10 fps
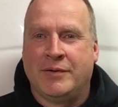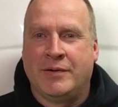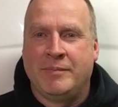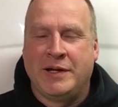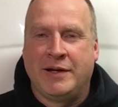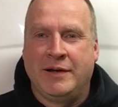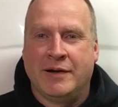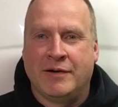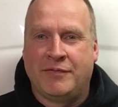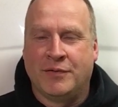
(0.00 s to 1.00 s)
big
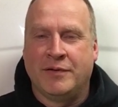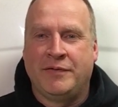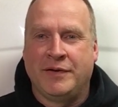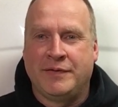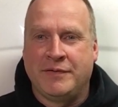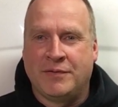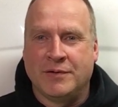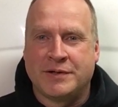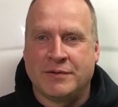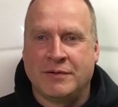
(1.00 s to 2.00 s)
450
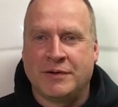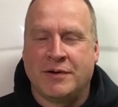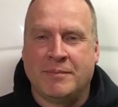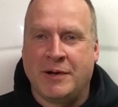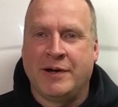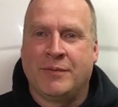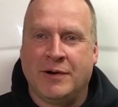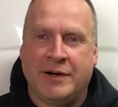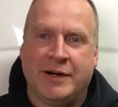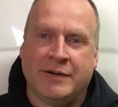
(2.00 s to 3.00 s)
four-stroke dirt bike
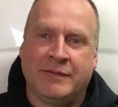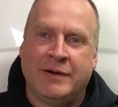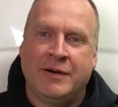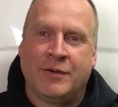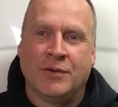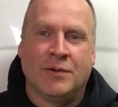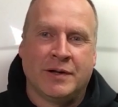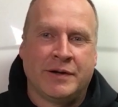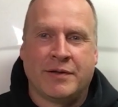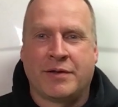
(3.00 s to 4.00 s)
where you can roll
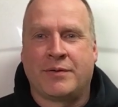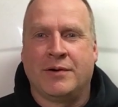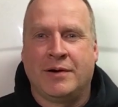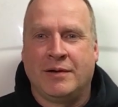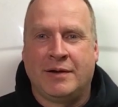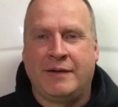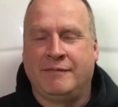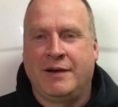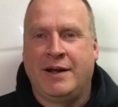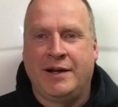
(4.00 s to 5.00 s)
into the throttle at
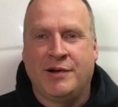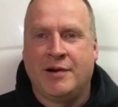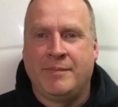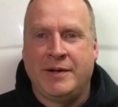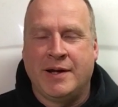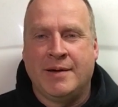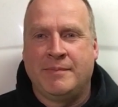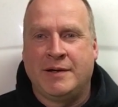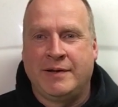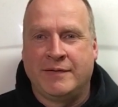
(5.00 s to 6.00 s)
any
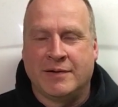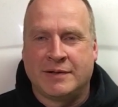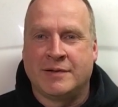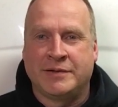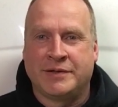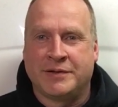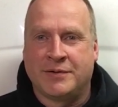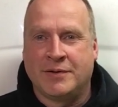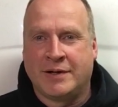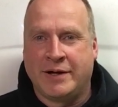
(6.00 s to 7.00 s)
RPM and you've got tons of
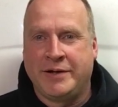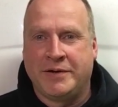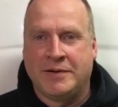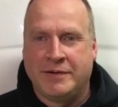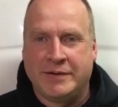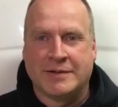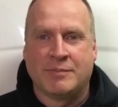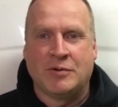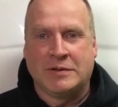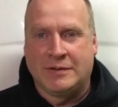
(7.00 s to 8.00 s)
torque at your
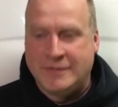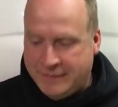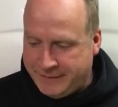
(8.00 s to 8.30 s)
disposal.